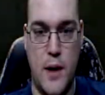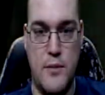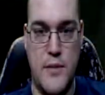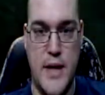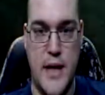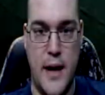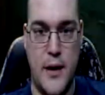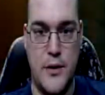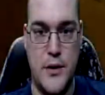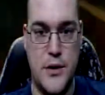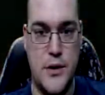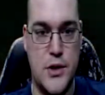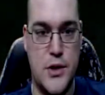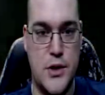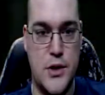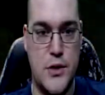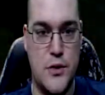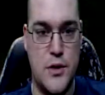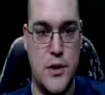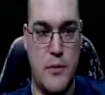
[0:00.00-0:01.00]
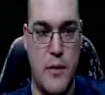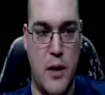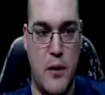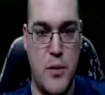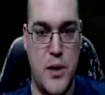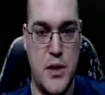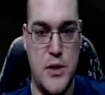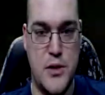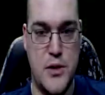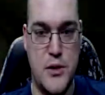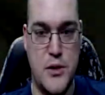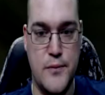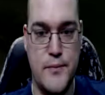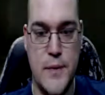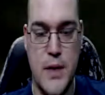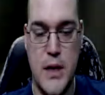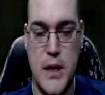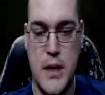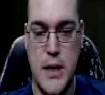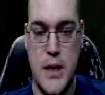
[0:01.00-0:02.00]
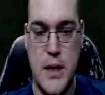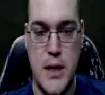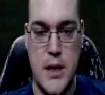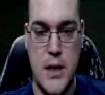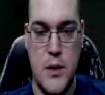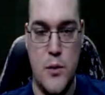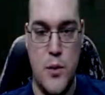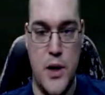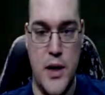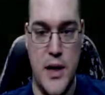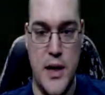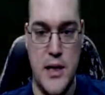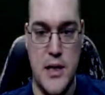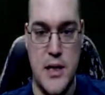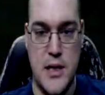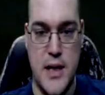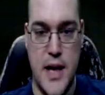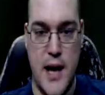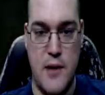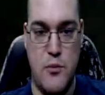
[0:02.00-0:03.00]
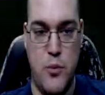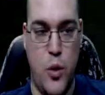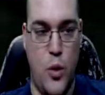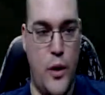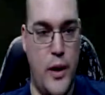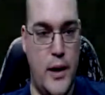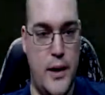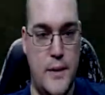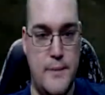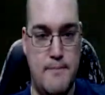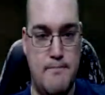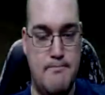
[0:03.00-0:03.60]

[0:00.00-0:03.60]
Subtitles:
down to just using my pistol. When it gets to that point,